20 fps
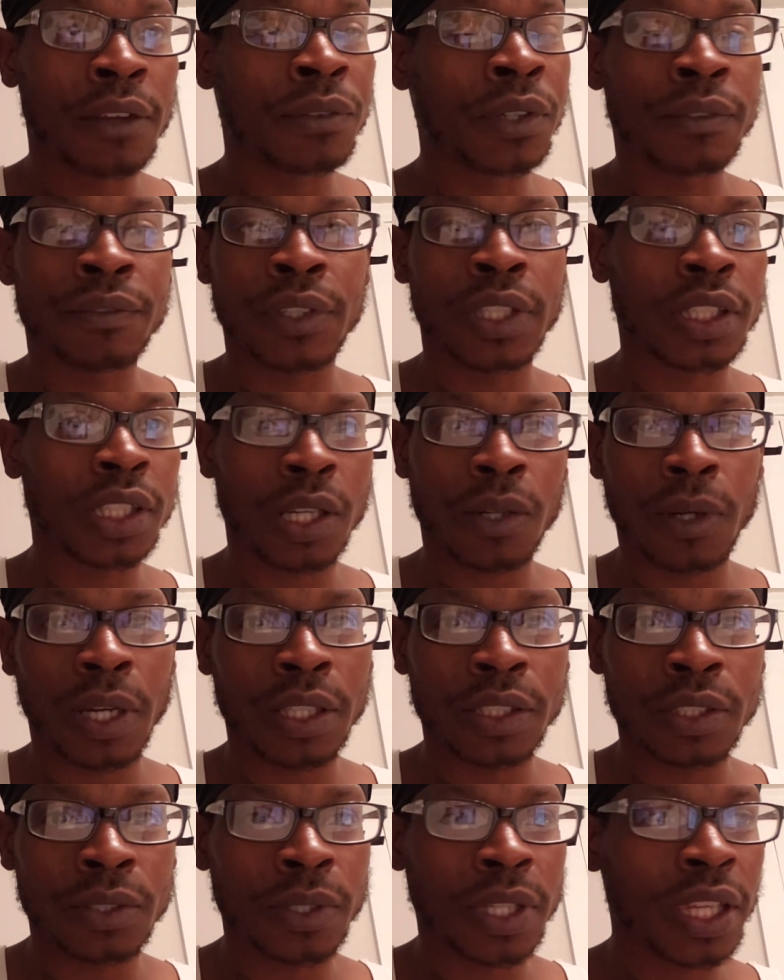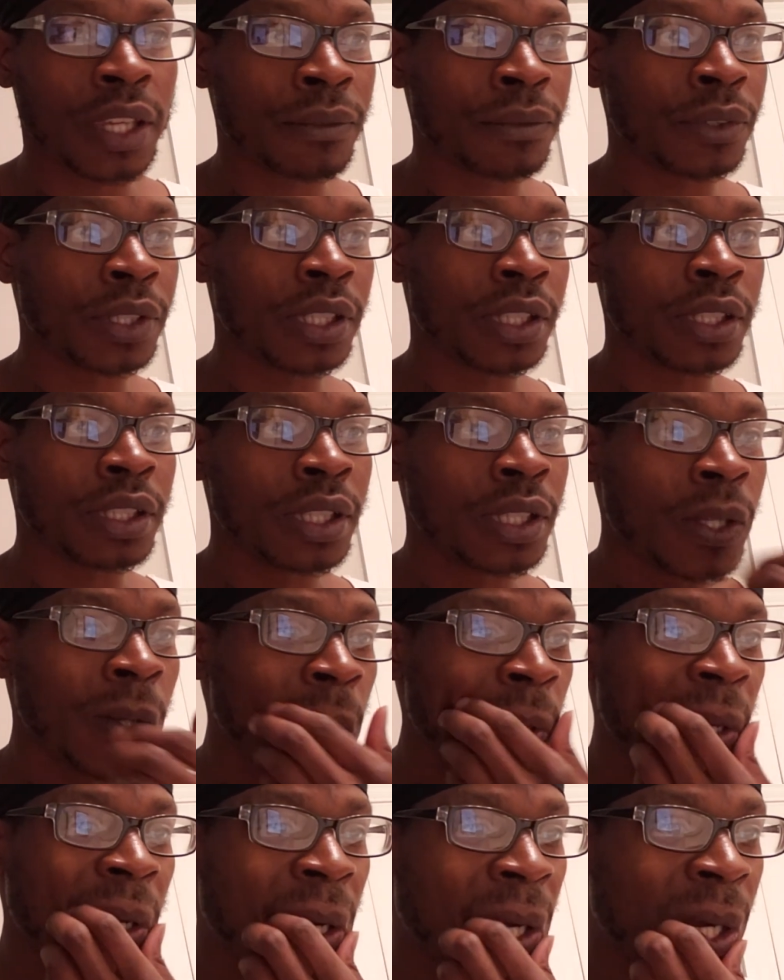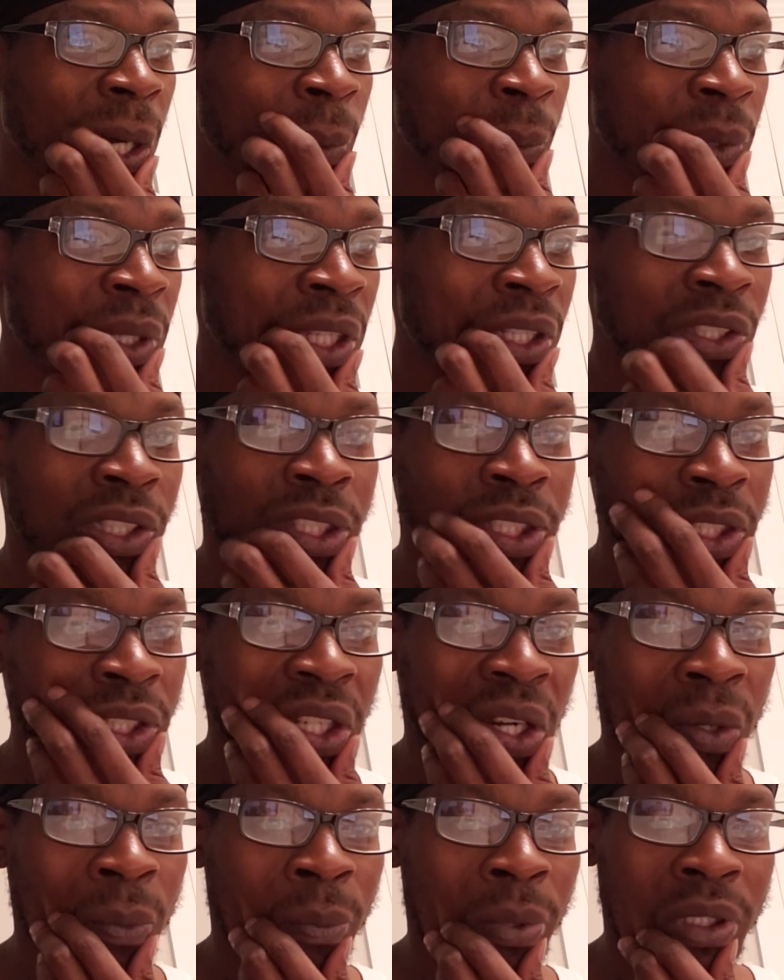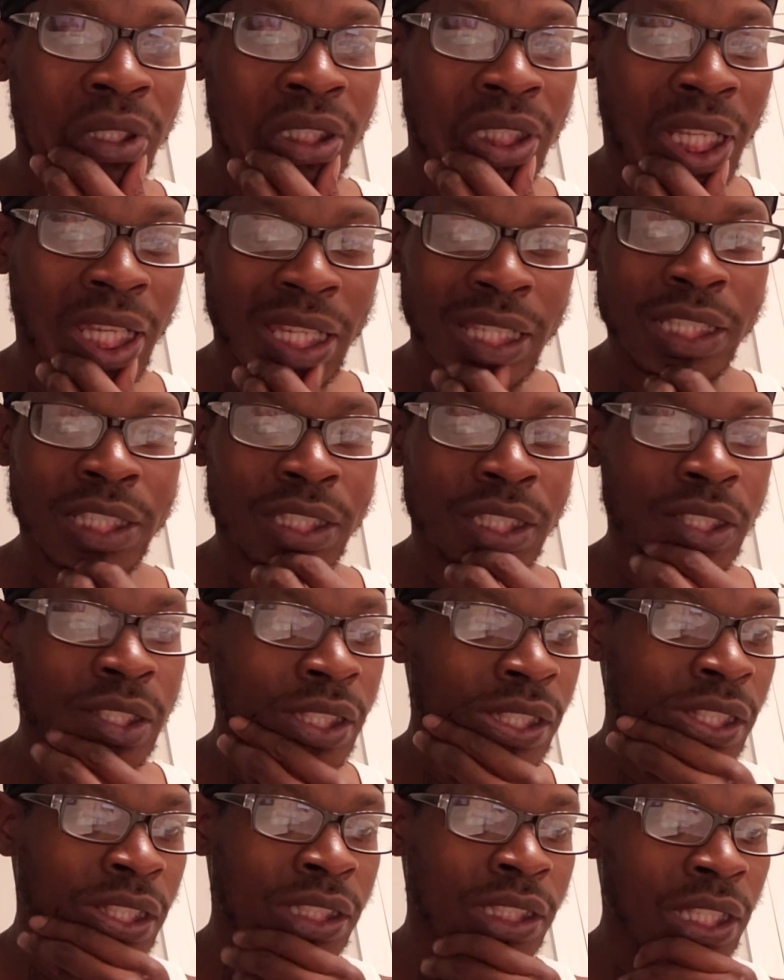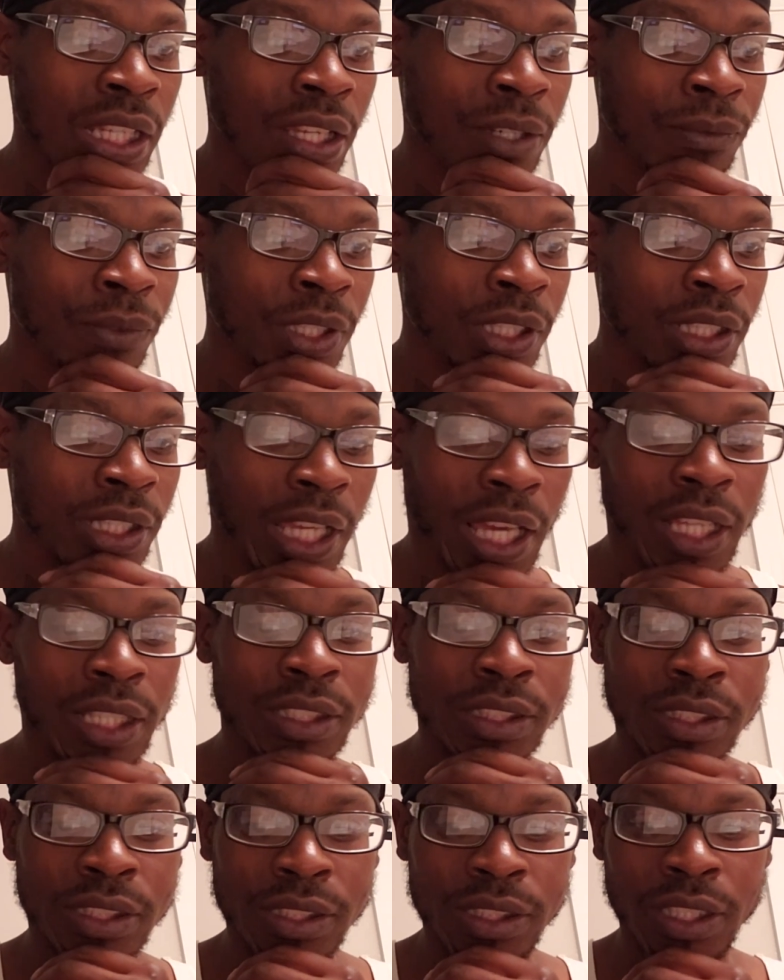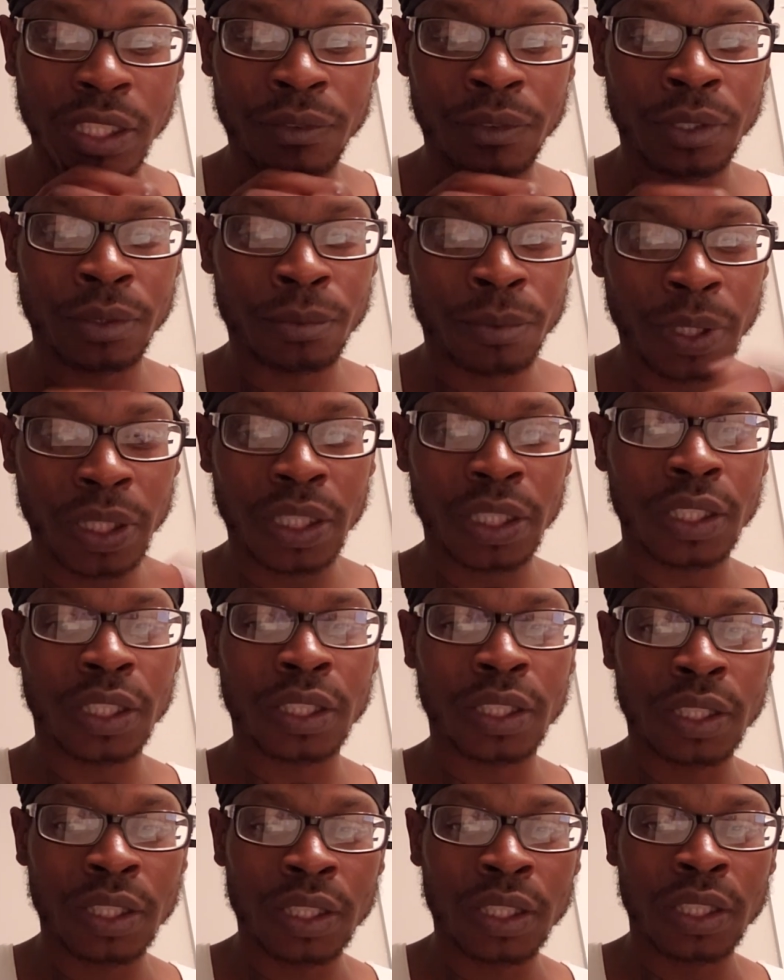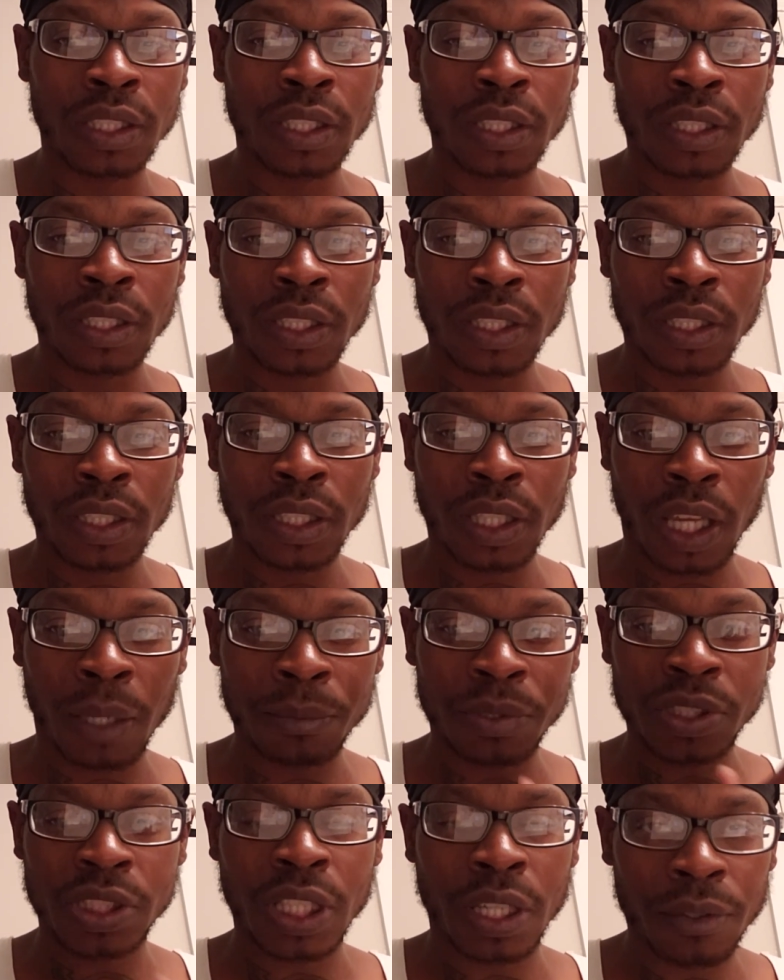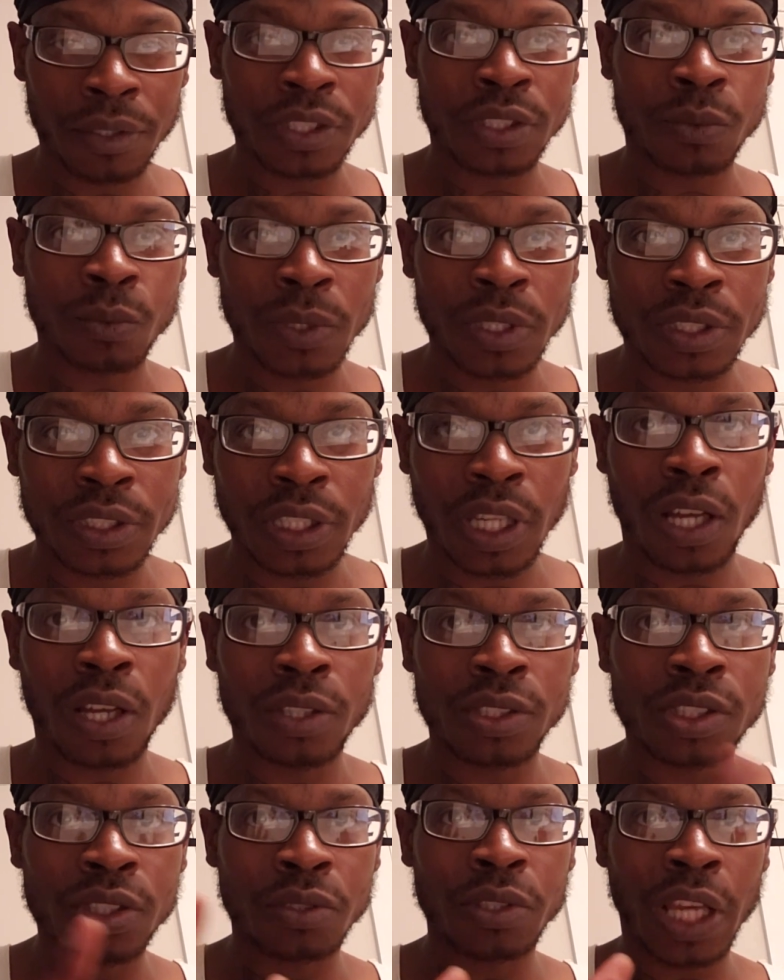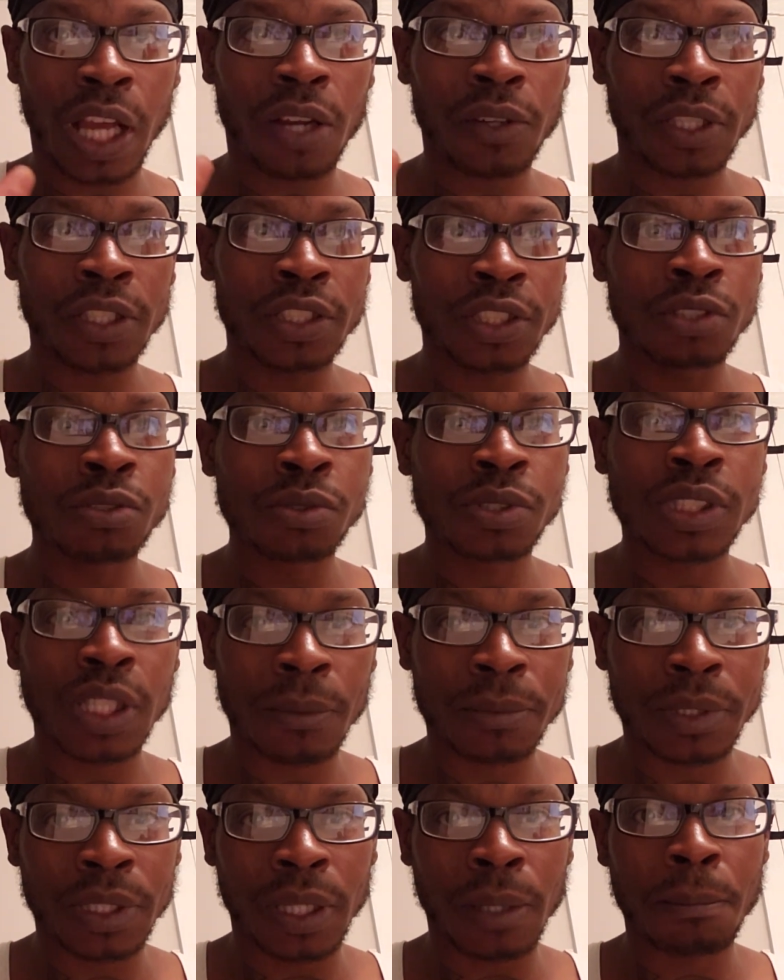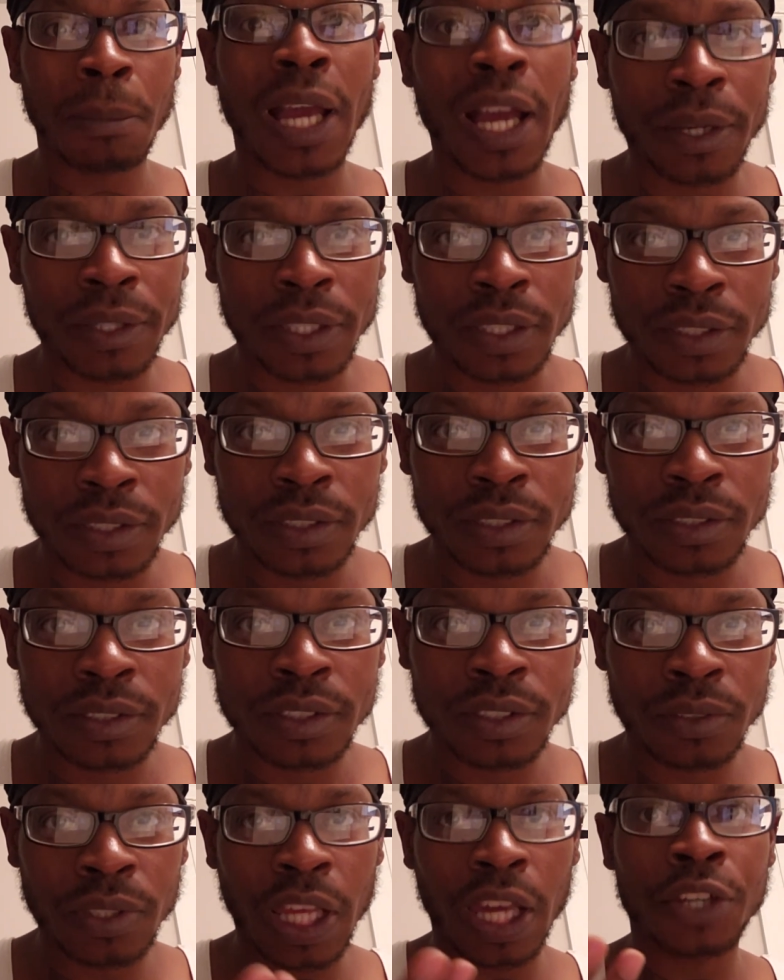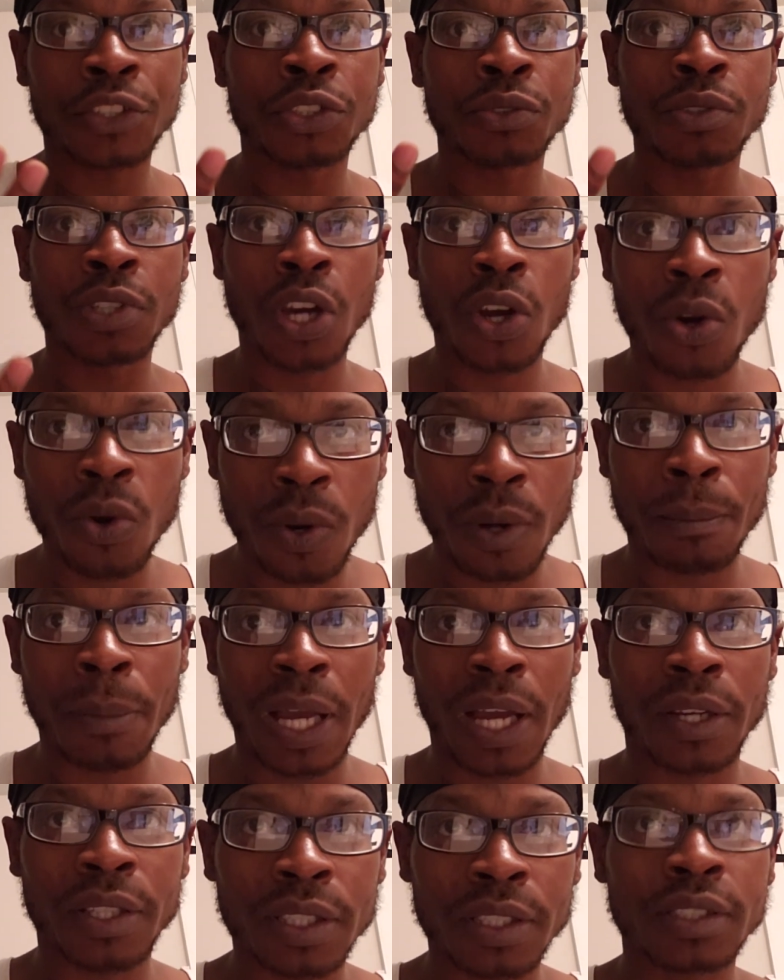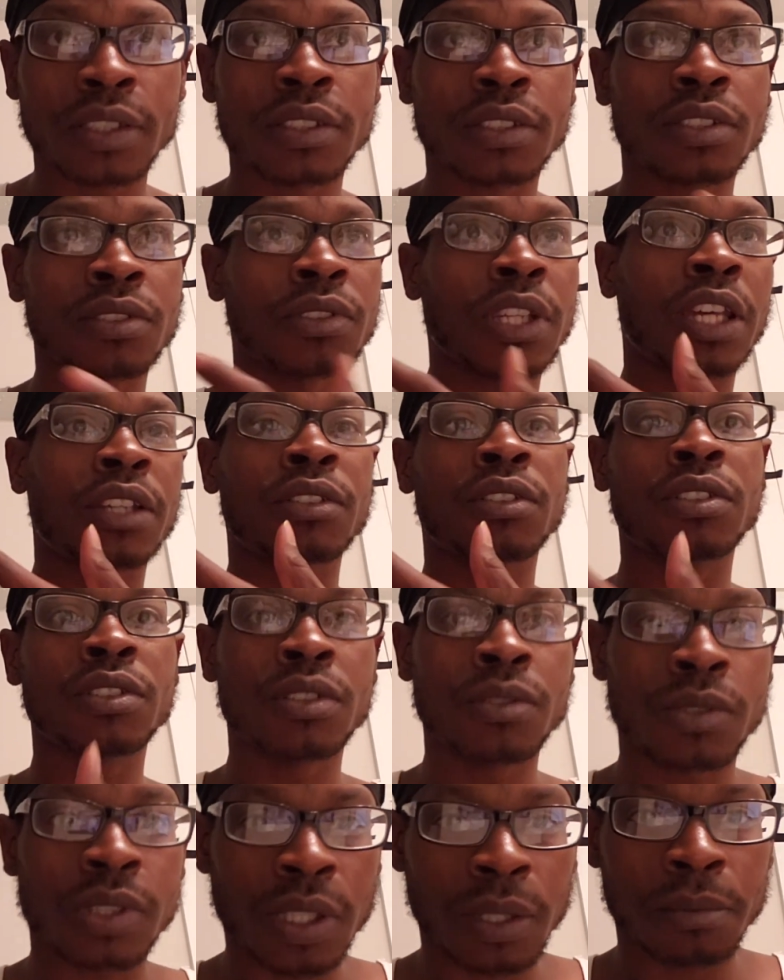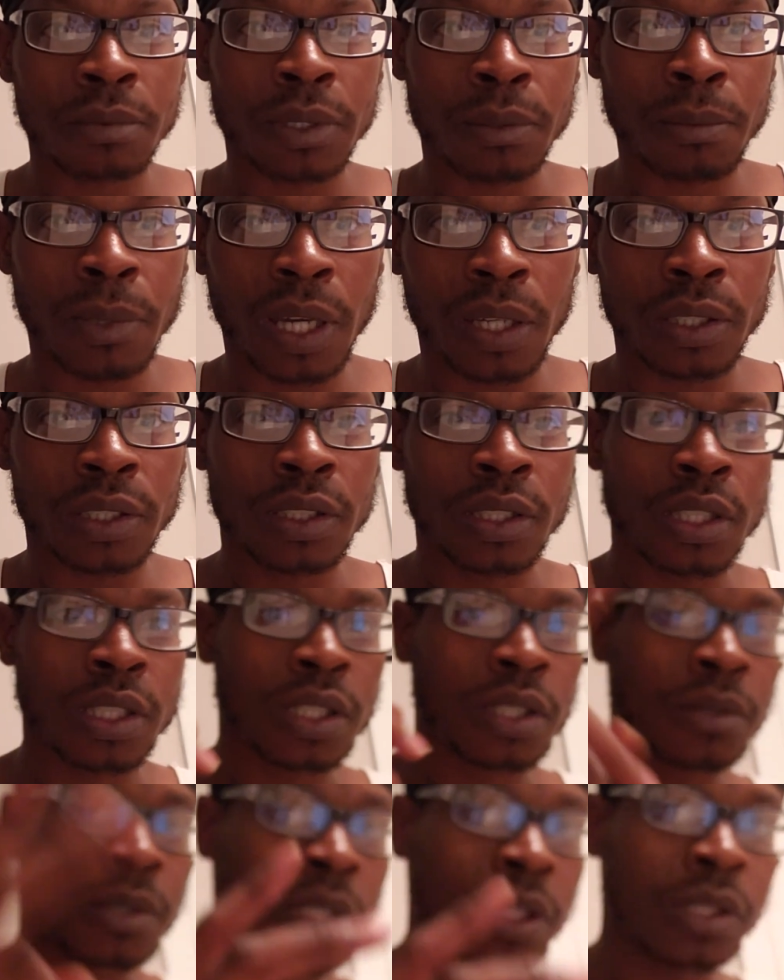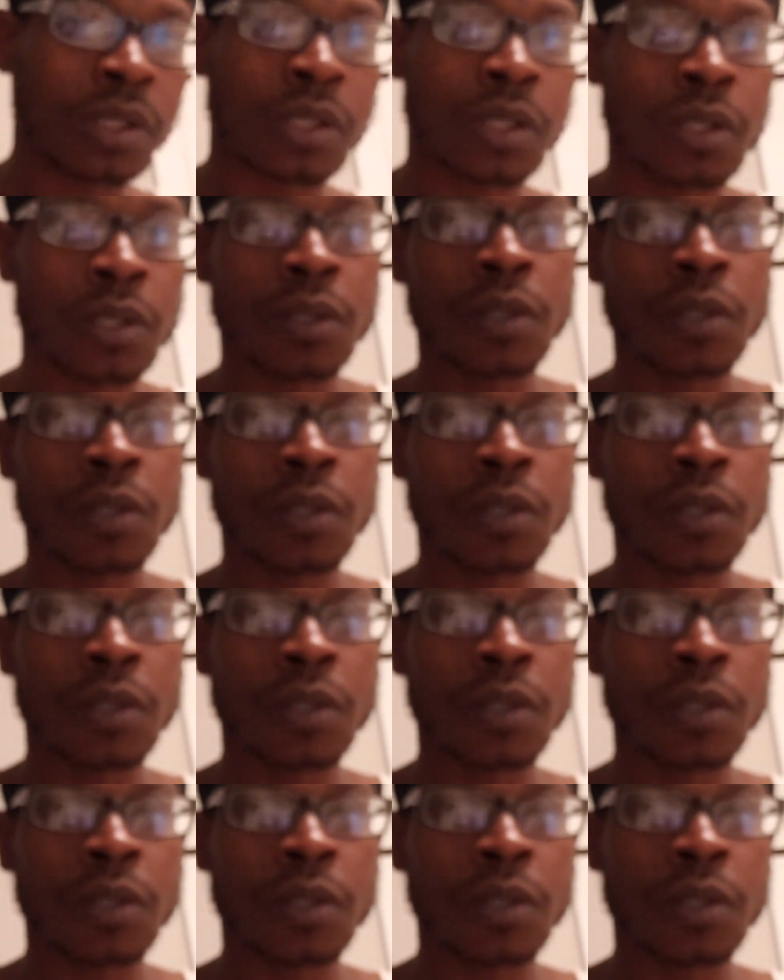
video I do, every interpretation, and every analysis, every reading. I'm sharing this with y'all so y'all can do something about it. So now you know about it, so now you can do something about it. Peace.